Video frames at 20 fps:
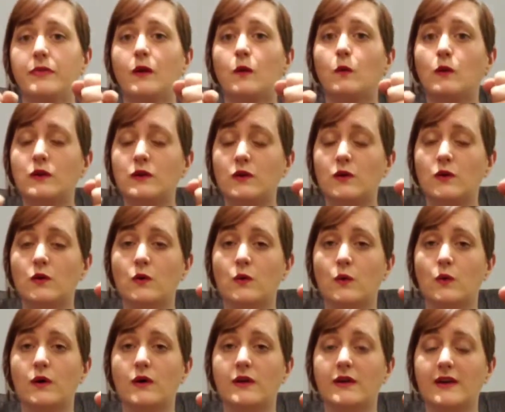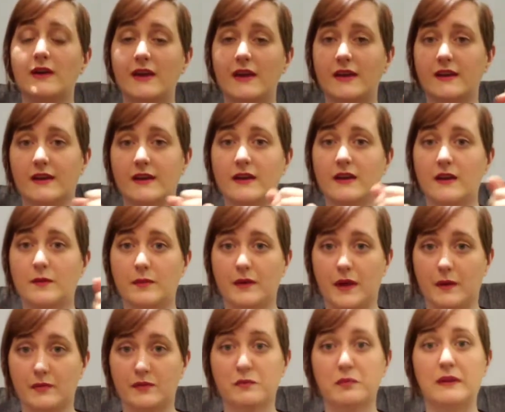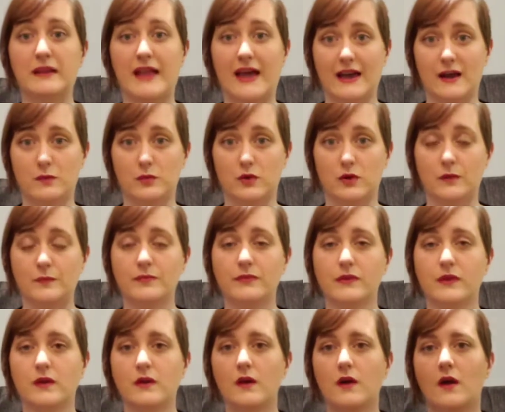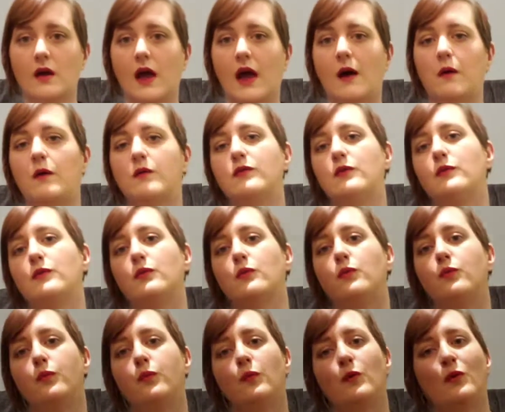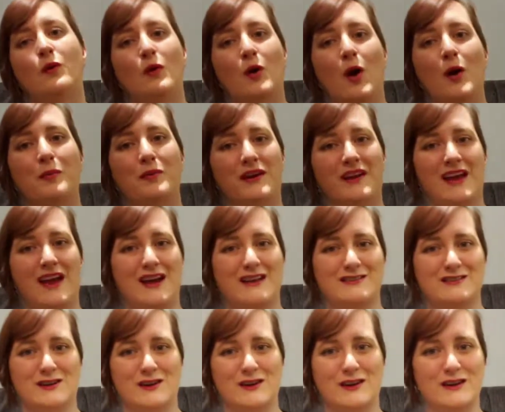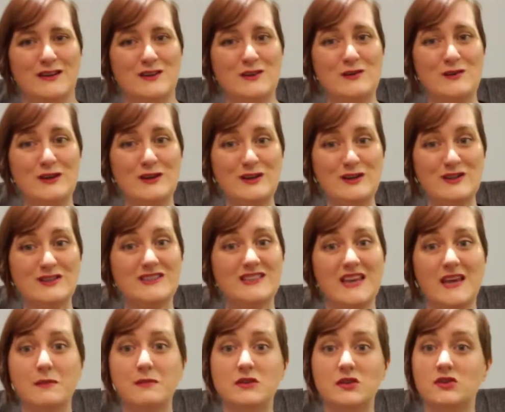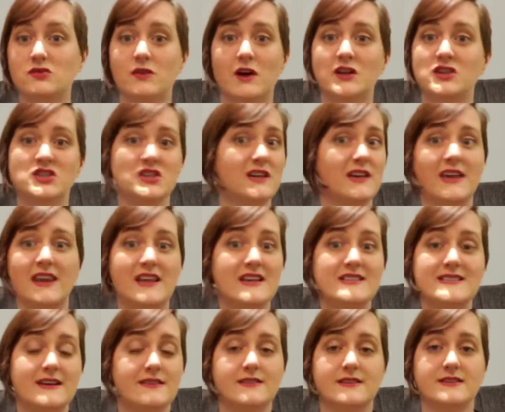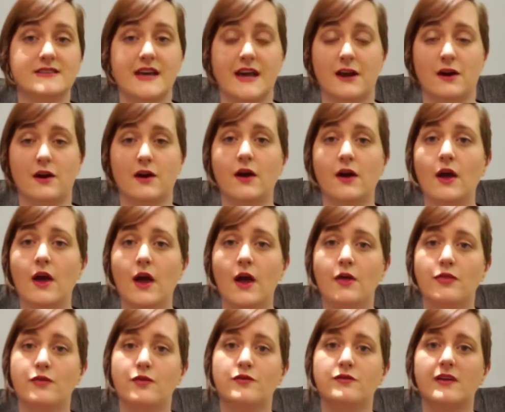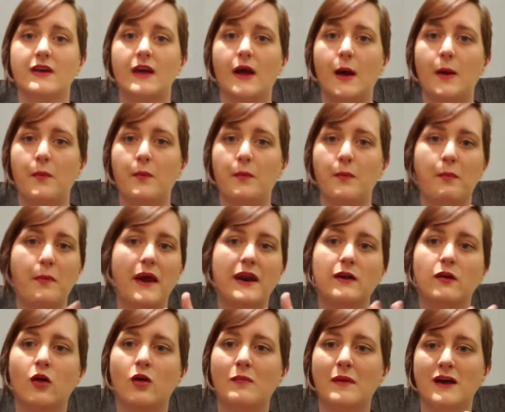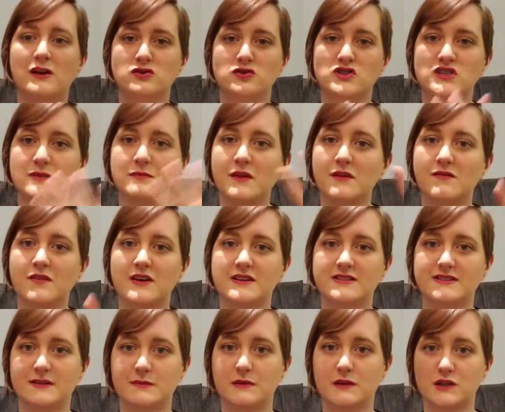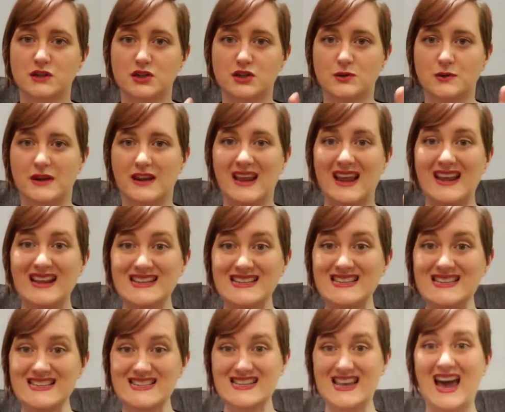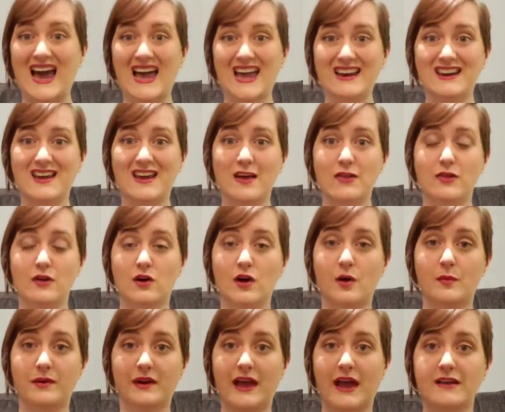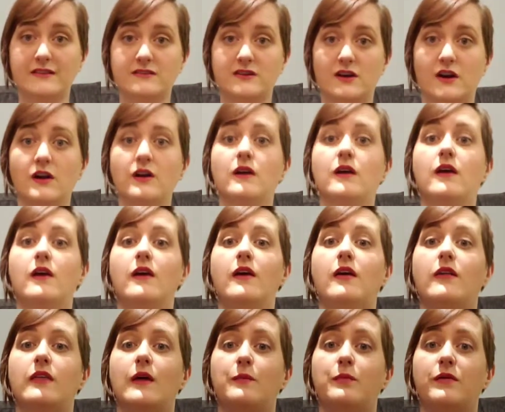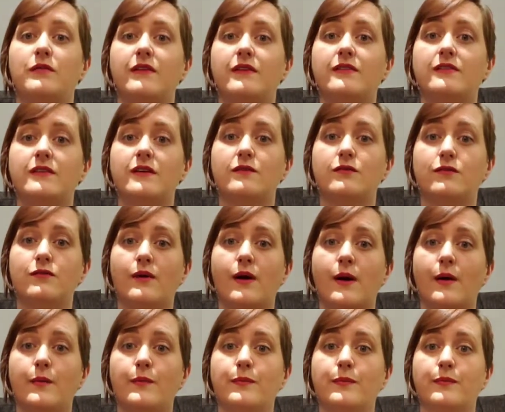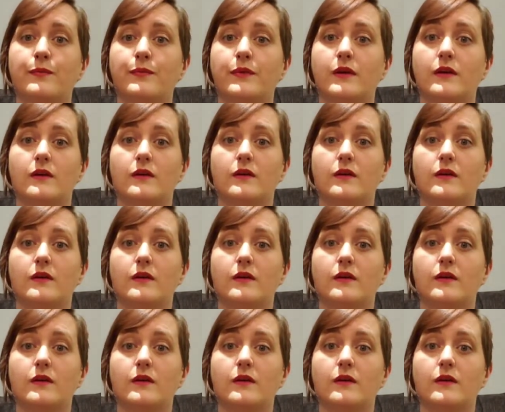when you heat it, it becomes pliable. However, with KobraCast art, you can just keep stretching and it doesn't tear. There's like a medical mesh or something very similar to it inside the KobraCast art that prevents it from